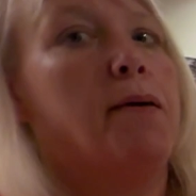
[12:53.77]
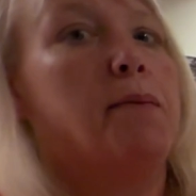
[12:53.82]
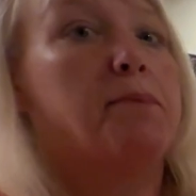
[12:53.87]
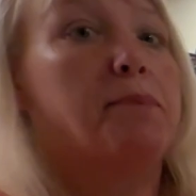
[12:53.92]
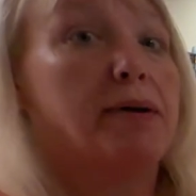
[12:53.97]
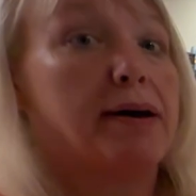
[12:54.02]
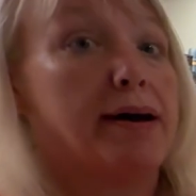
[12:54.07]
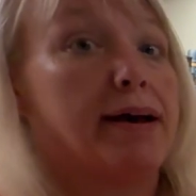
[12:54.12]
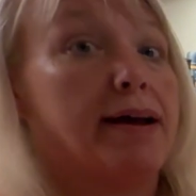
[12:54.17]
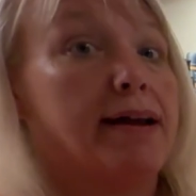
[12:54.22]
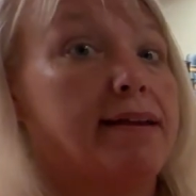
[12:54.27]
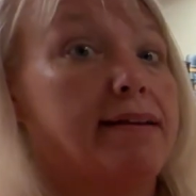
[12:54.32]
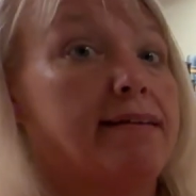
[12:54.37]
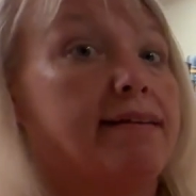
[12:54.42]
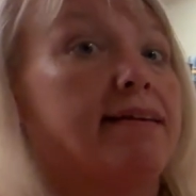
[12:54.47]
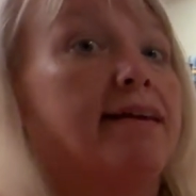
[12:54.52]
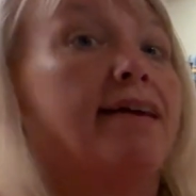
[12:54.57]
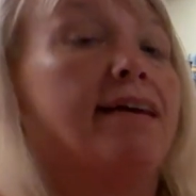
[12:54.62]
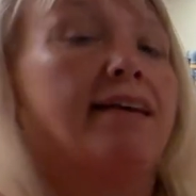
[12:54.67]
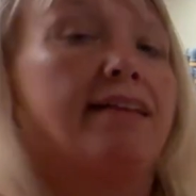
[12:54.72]
but
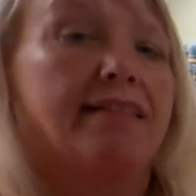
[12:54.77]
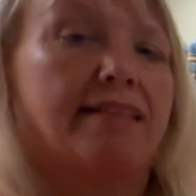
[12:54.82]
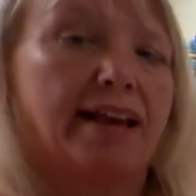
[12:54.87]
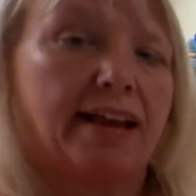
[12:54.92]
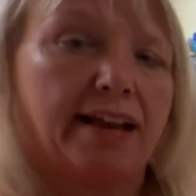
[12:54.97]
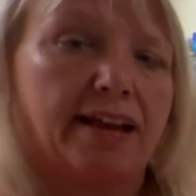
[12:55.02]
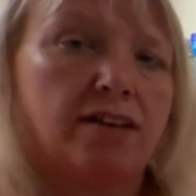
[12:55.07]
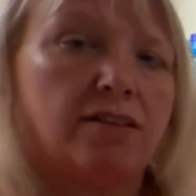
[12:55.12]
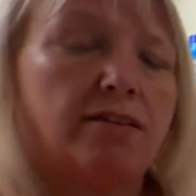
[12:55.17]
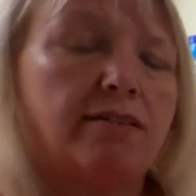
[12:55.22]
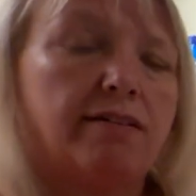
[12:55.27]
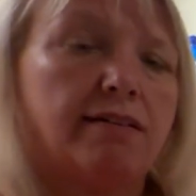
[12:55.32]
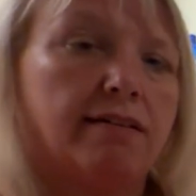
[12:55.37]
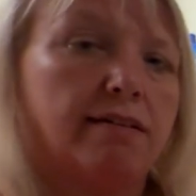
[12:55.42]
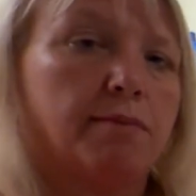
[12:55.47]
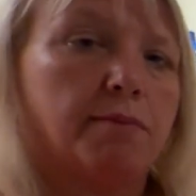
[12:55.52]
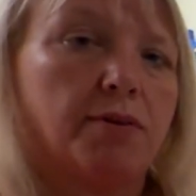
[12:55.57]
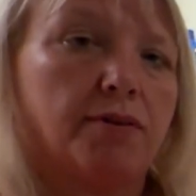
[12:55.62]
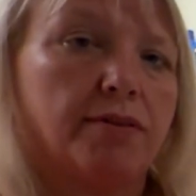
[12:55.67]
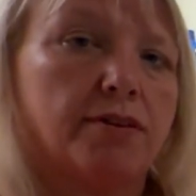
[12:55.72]
they included
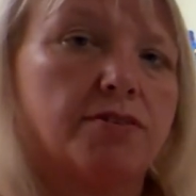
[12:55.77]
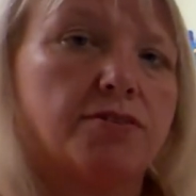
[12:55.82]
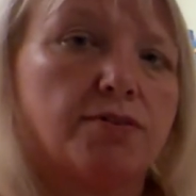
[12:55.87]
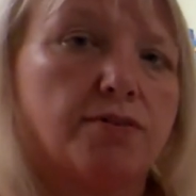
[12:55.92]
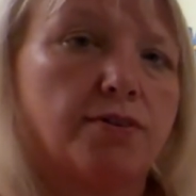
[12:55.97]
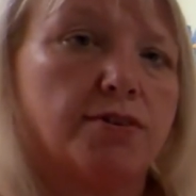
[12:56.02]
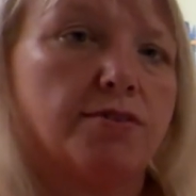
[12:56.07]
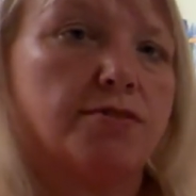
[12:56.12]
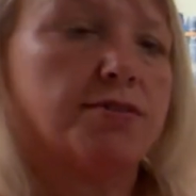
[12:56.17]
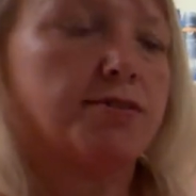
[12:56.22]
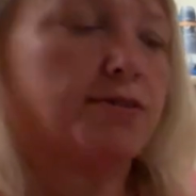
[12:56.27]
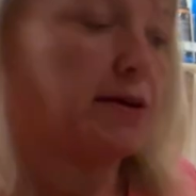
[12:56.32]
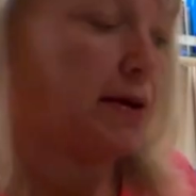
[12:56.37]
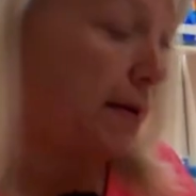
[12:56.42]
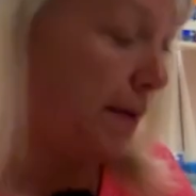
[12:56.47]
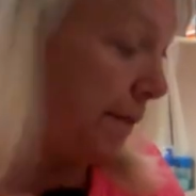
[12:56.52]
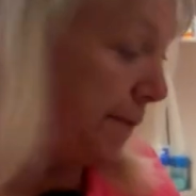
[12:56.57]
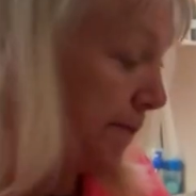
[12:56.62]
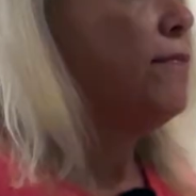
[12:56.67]
them on this cruise. So,